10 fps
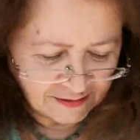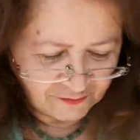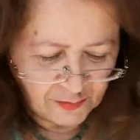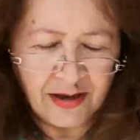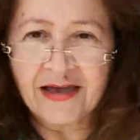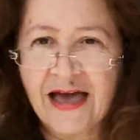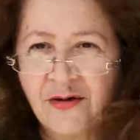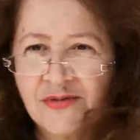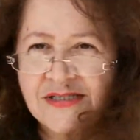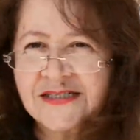of my
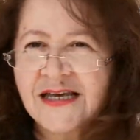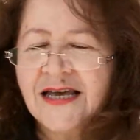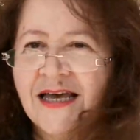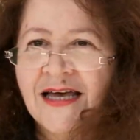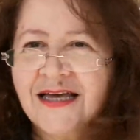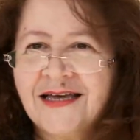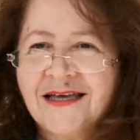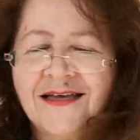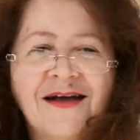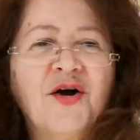house,
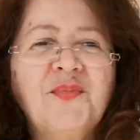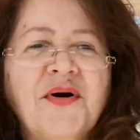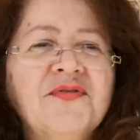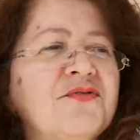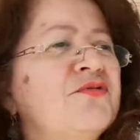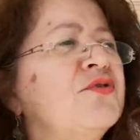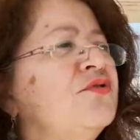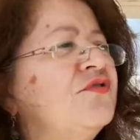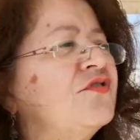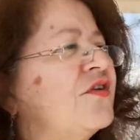up on the
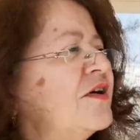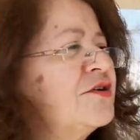roof.